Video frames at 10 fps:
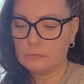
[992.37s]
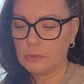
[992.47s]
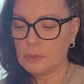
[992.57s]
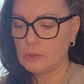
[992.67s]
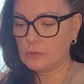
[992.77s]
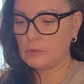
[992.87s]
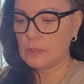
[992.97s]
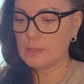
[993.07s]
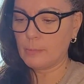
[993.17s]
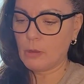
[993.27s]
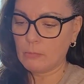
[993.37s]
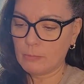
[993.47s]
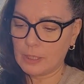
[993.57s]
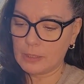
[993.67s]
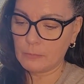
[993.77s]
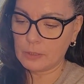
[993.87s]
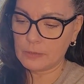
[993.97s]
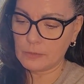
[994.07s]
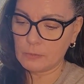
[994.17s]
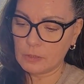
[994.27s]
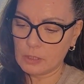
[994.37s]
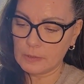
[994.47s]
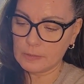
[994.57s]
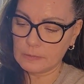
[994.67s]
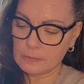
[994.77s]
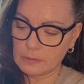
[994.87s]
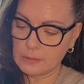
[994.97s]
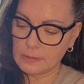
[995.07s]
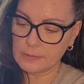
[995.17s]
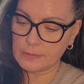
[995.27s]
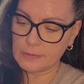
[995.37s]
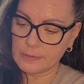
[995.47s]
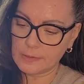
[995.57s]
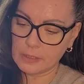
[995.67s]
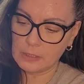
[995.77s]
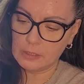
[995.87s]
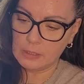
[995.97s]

which is a problem I run into a lot, inconsistency.